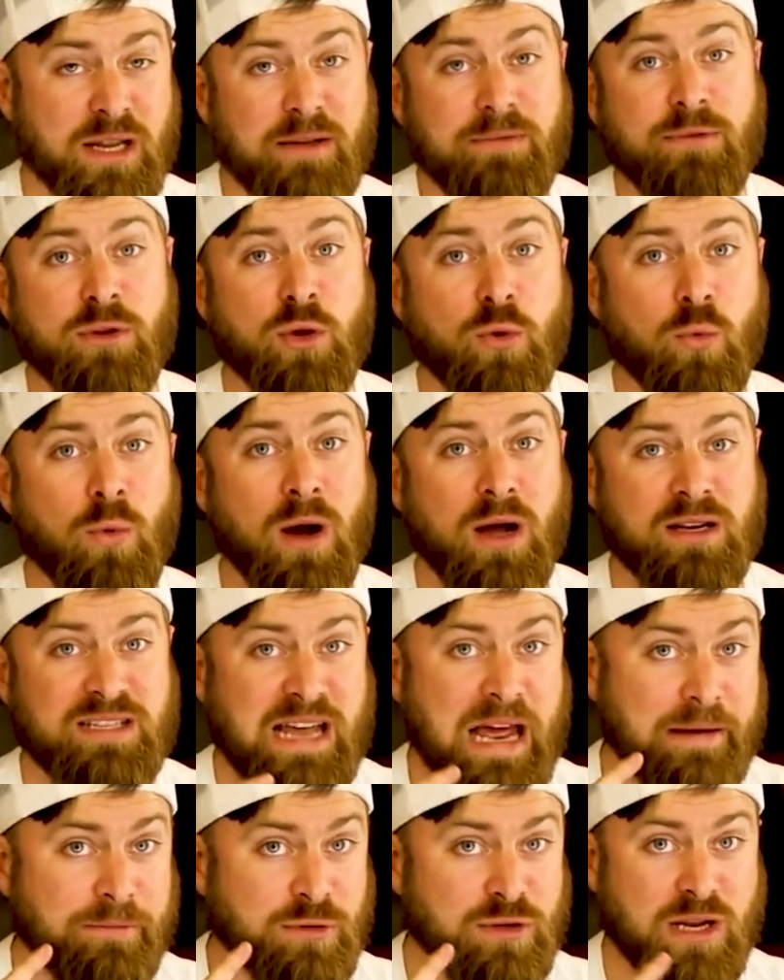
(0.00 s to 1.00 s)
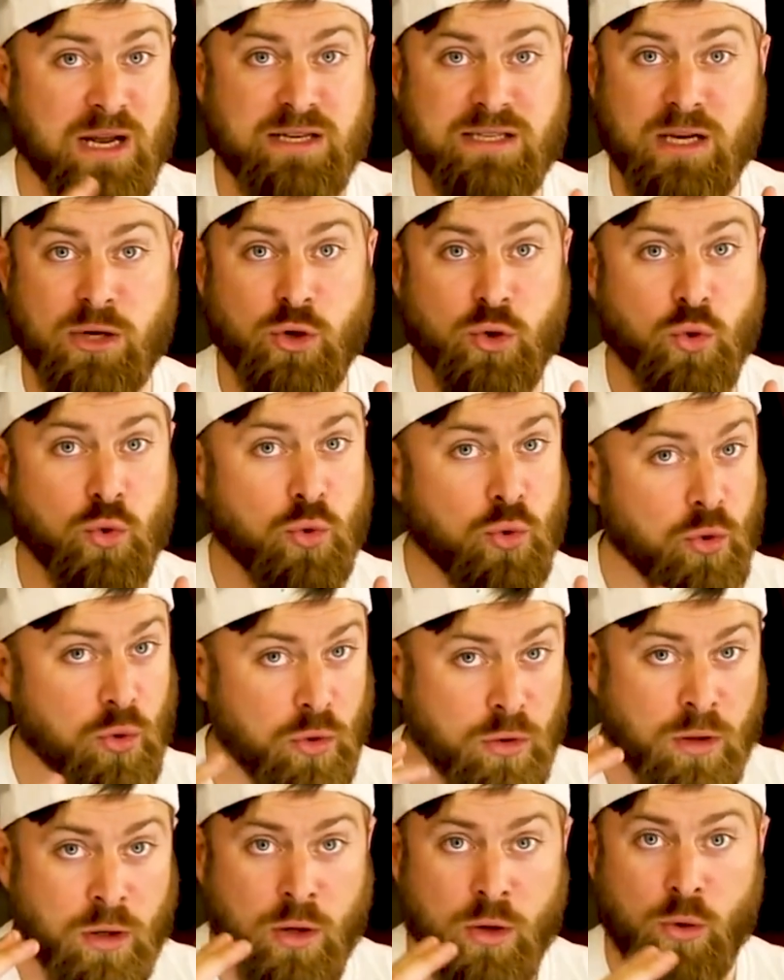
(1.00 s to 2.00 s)
if you want to advertise on
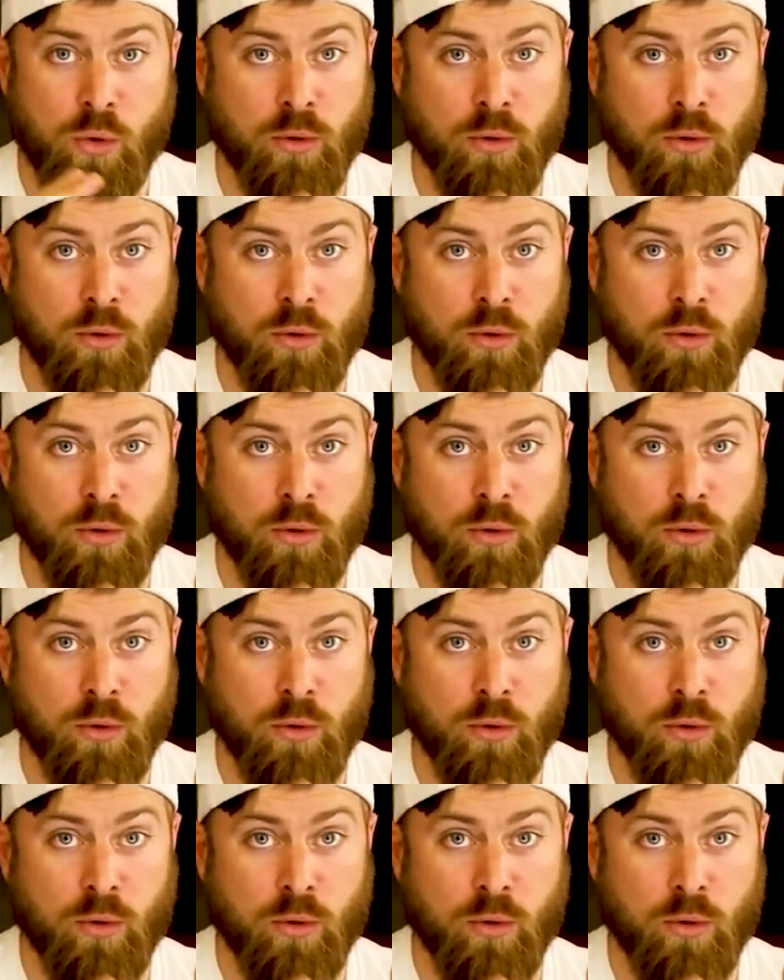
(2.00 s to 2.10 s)
Google